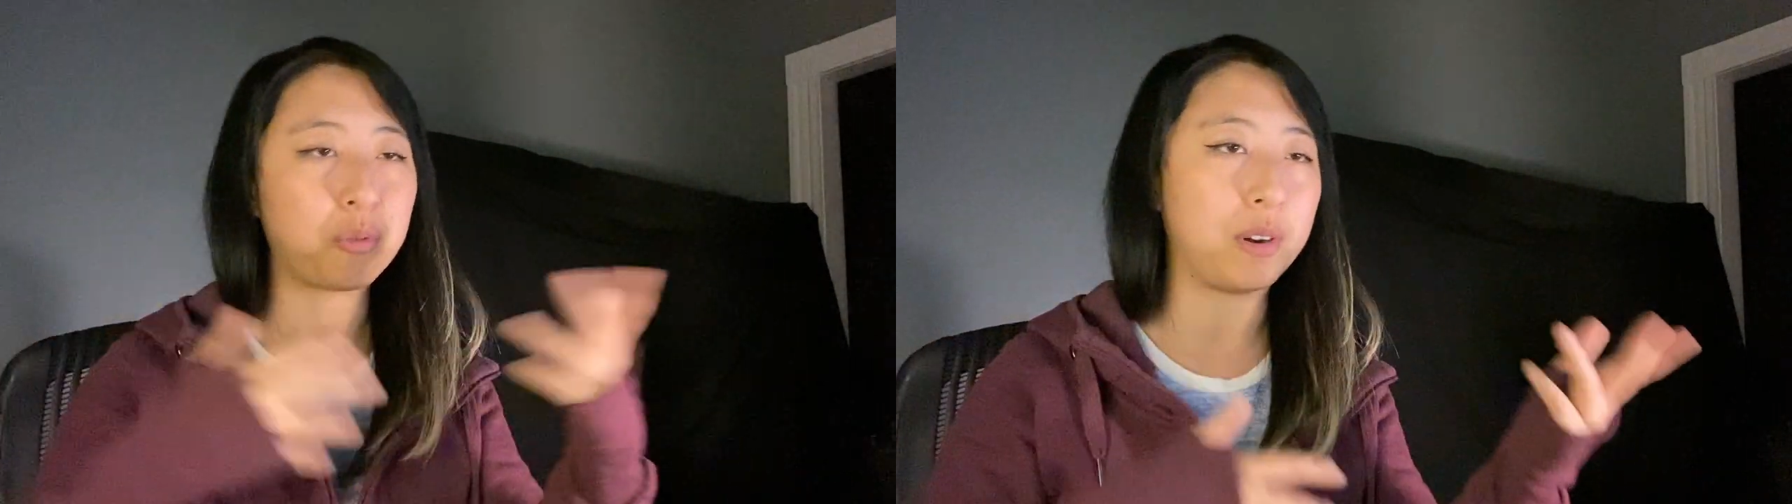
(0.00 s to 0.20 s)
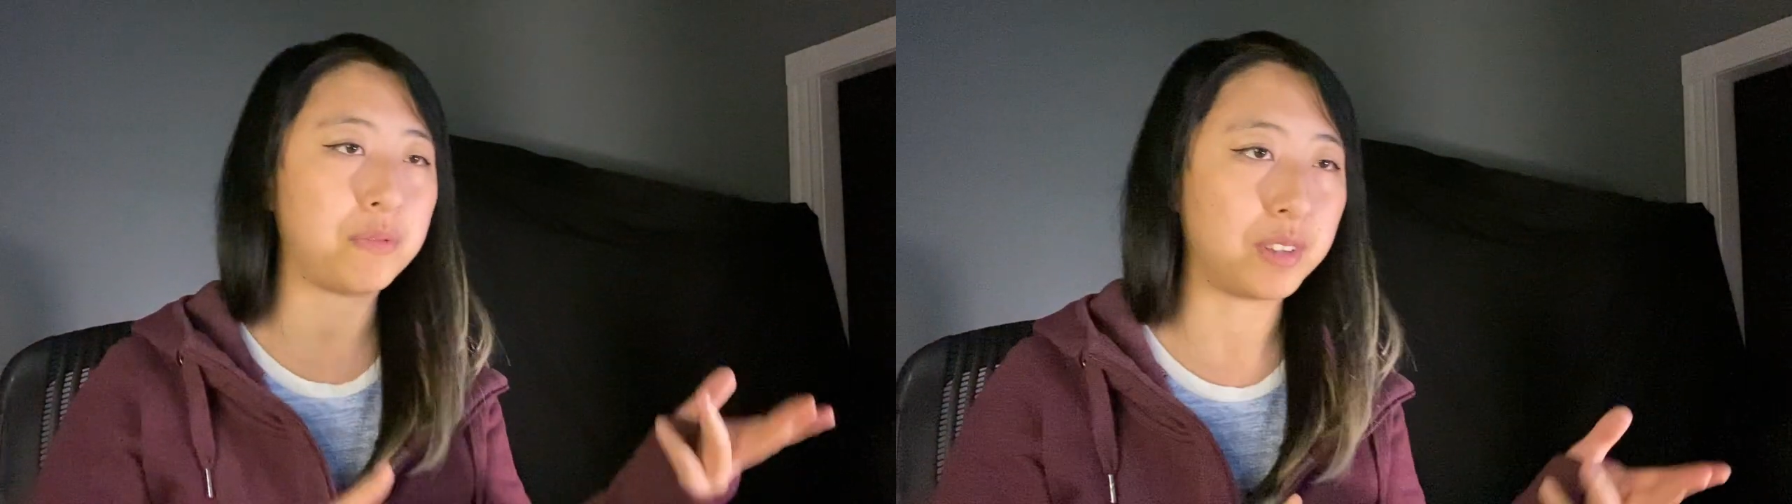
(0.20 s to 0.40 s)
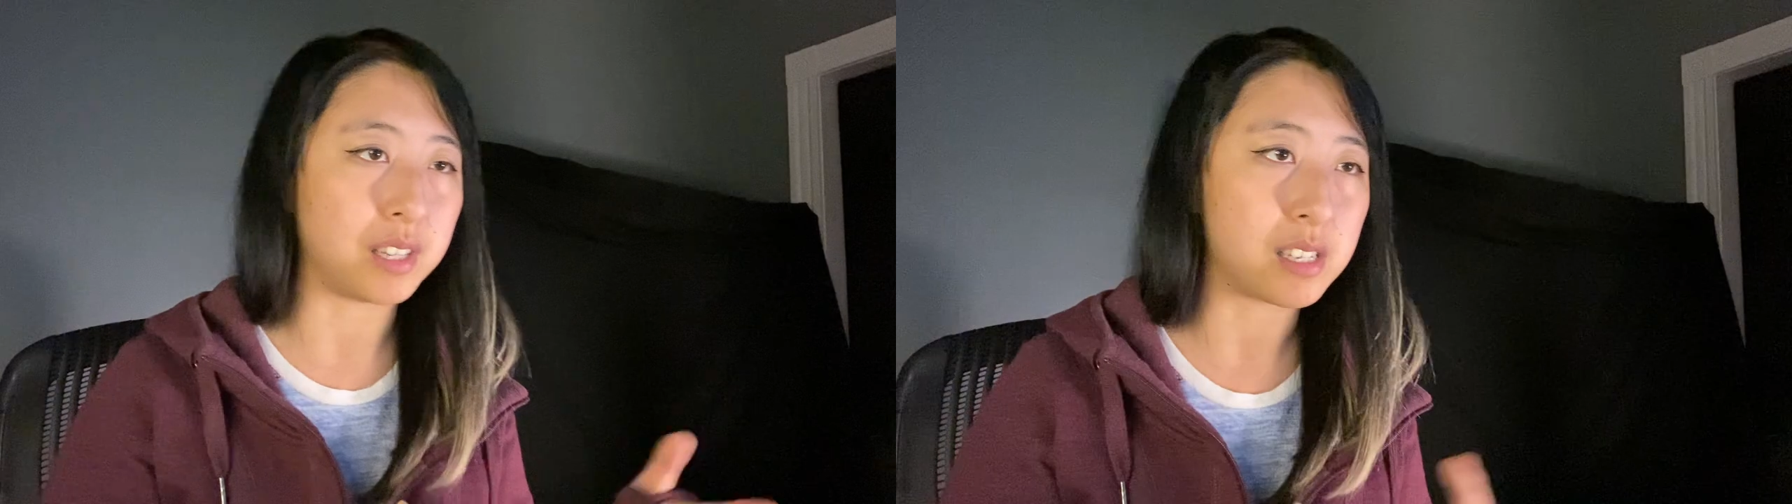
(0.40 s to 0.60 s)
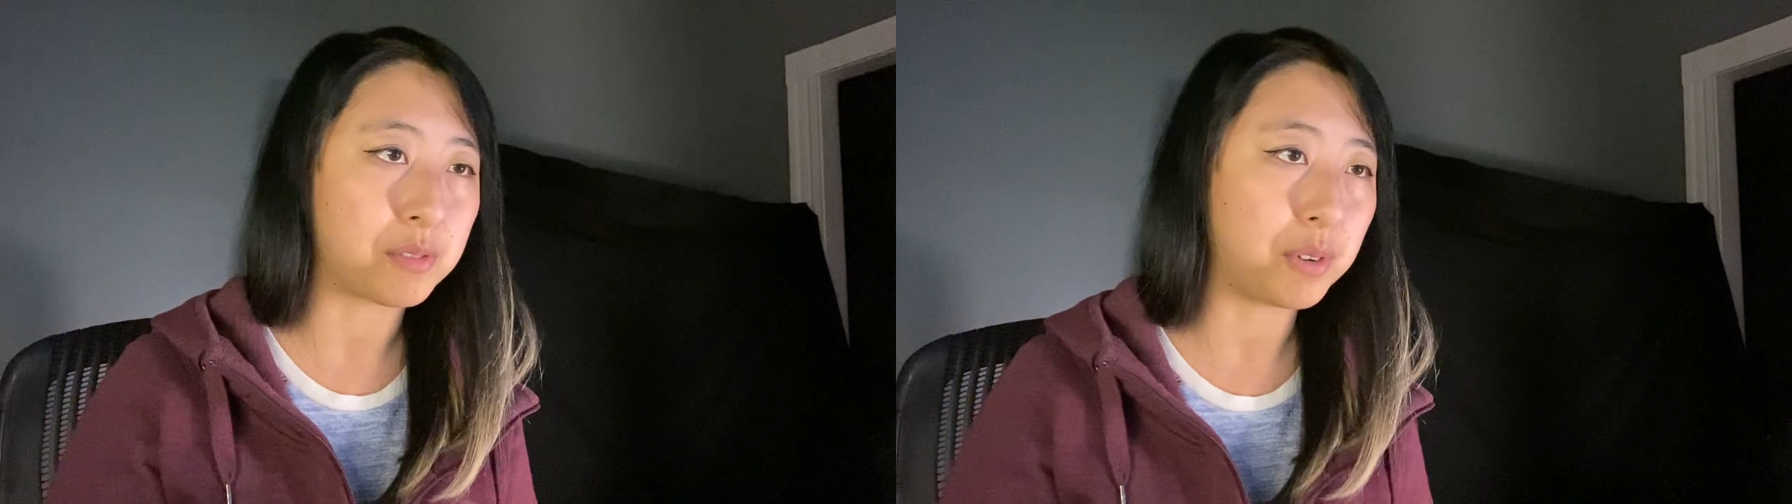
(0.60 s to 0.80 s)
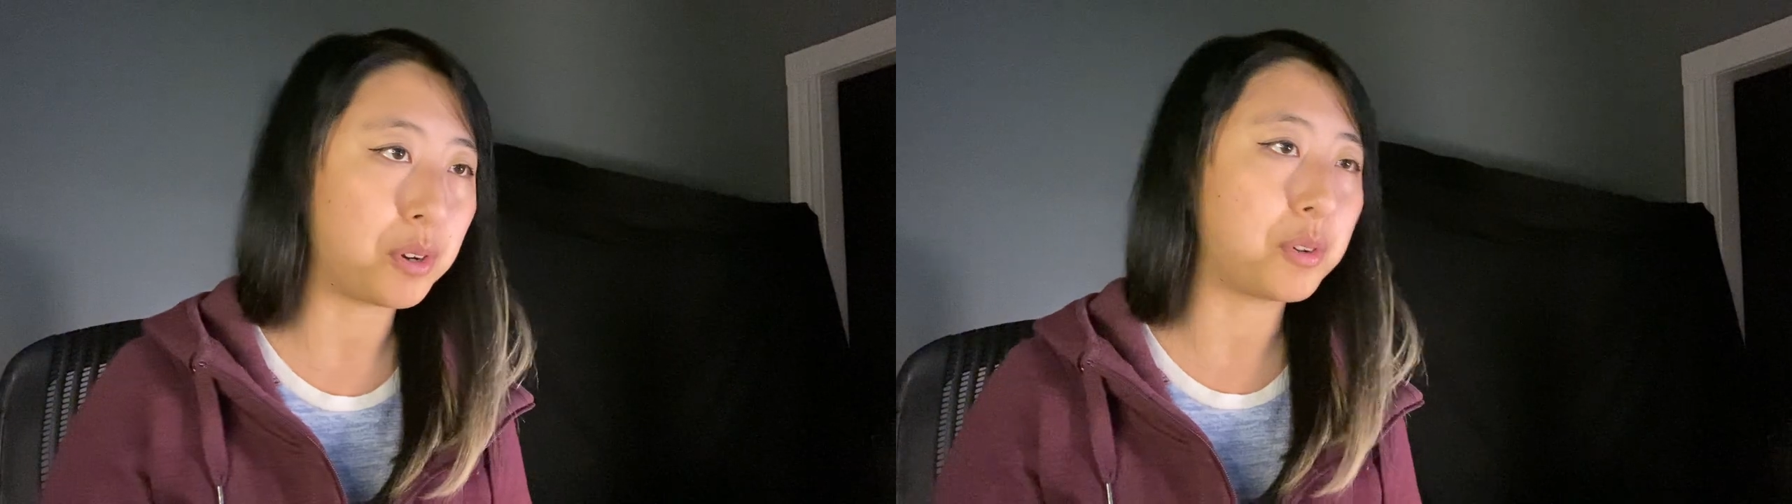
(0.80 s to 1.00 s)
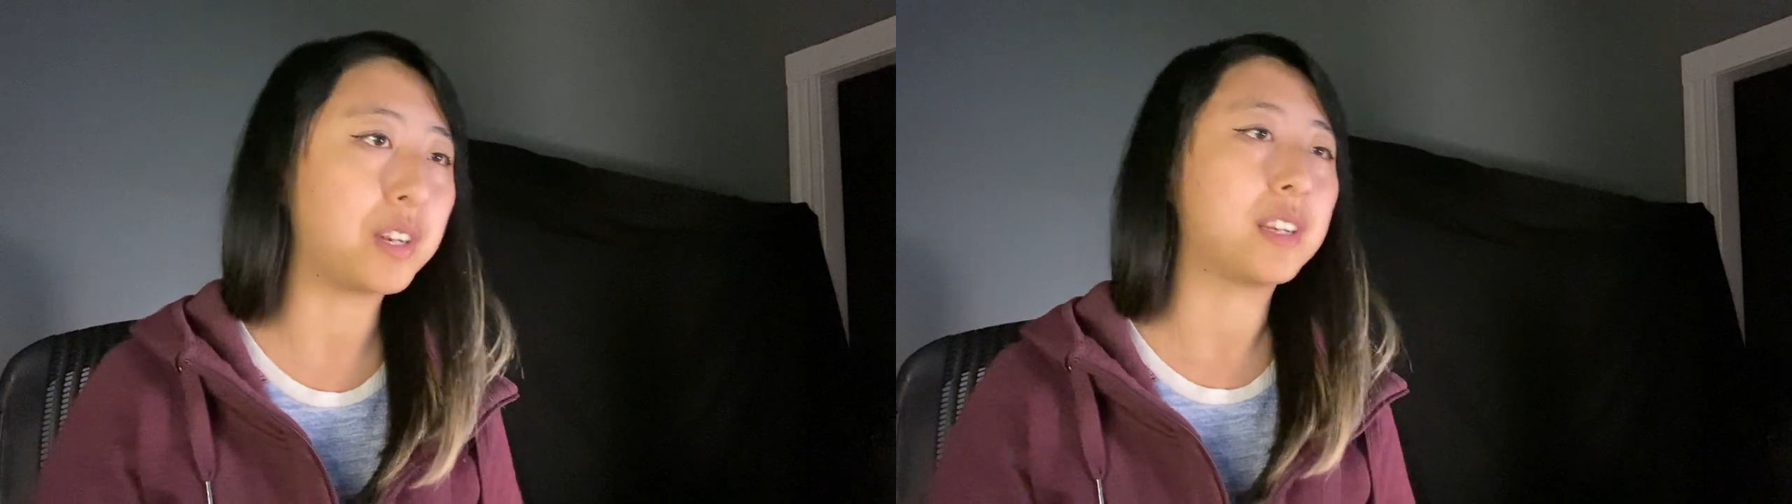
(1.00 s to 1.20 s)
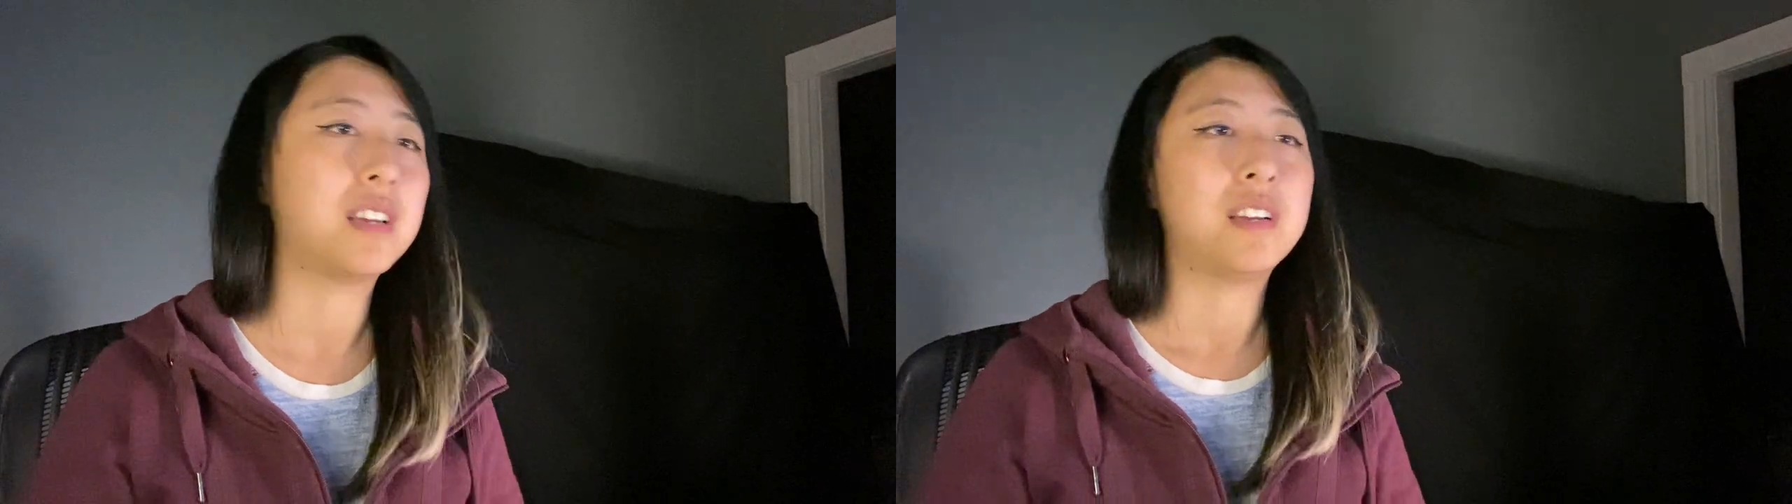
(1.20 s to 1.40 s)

refill his food.